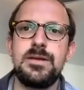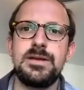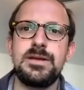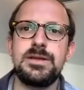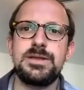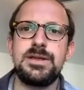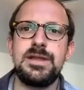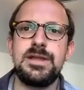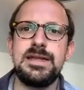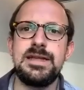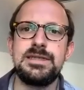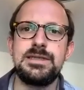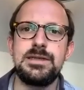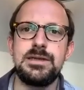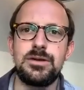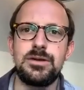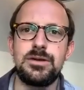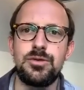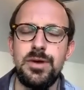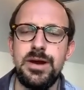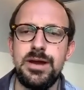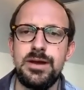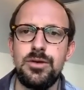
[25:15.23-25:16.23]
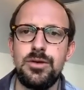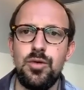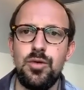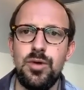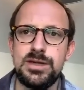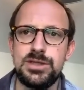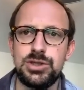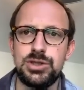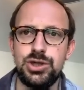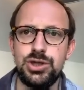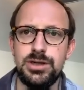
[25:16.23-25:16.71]
so that's a great
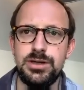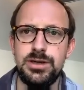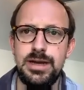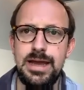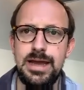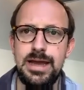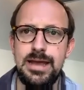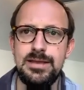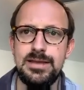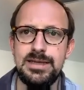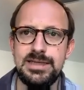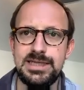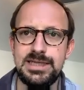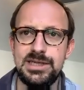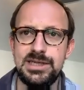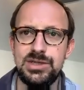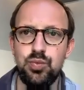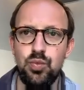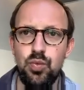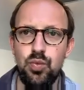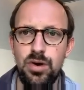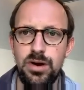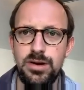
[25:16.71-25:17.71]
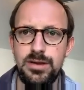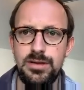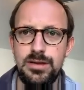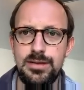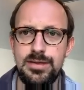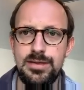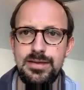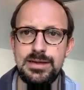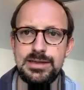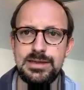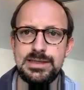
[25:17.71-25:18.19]
question, and this is one of the
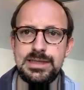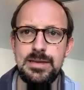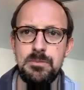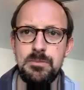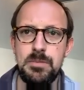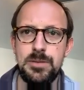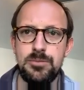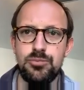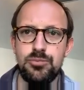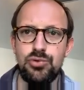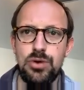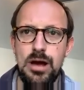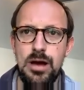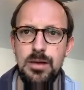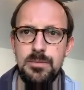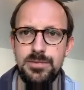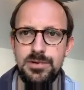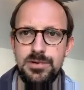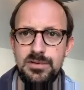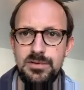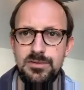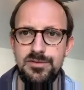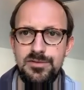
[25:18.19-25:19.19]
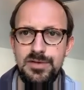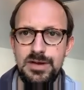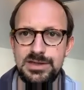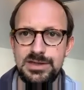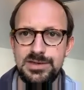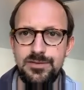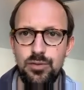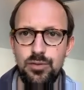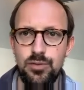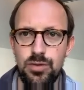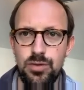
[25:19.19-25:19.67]
things that might prompt
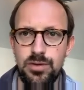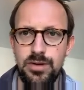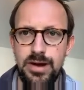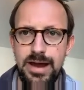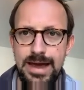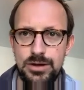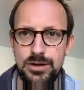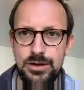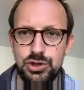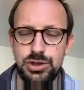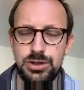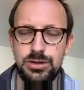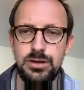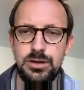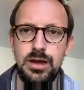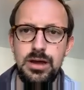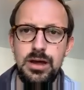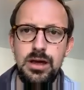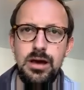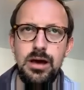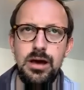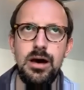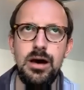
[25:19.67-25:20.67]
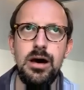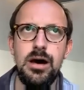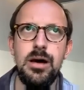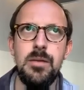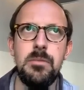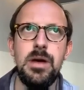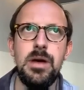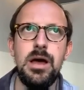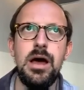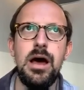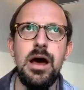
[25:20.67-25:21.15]
phase 4 action,
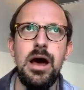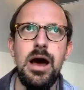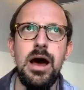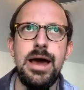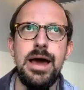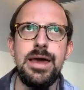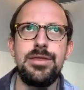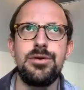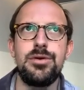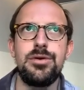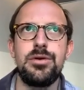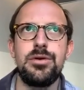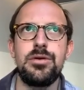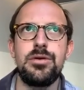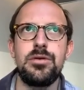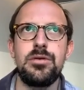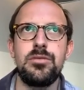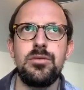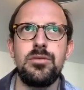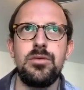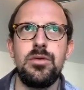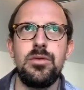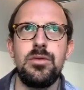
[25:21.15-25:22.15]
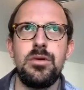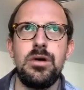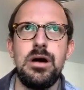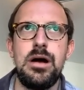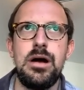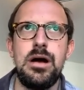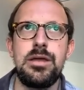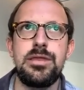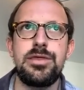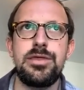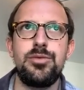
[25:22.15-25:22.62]
either
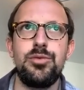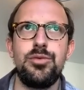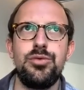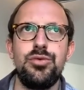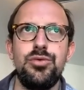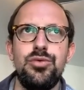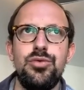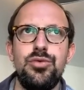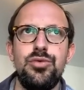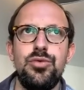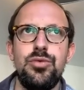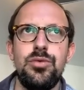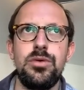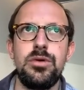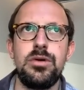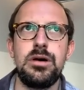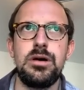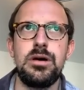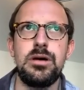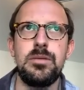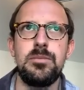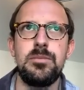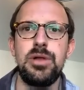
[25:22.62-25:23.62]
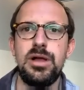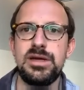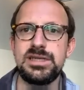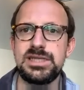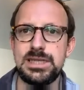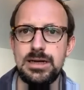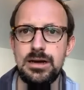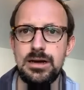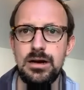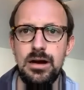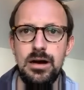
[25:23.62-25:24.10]
through
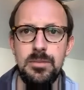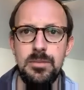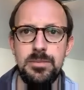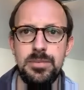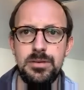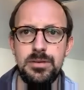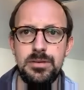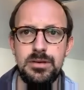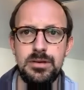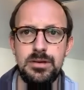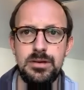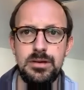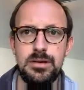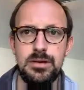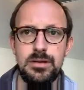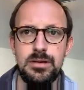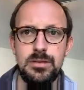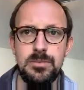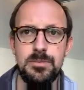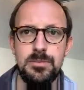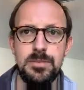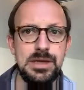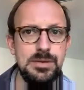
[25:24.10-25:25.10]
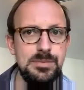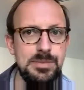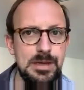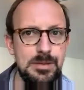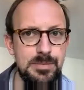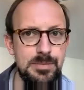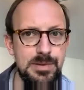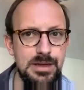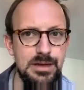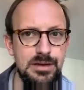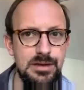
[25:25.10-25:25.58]
plussing up the
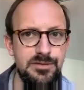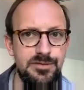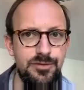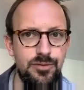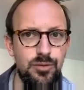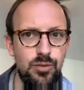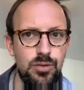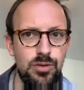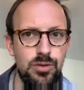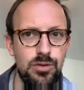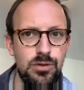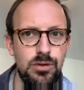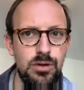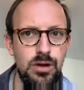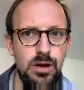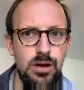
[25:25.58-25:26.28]
PPP for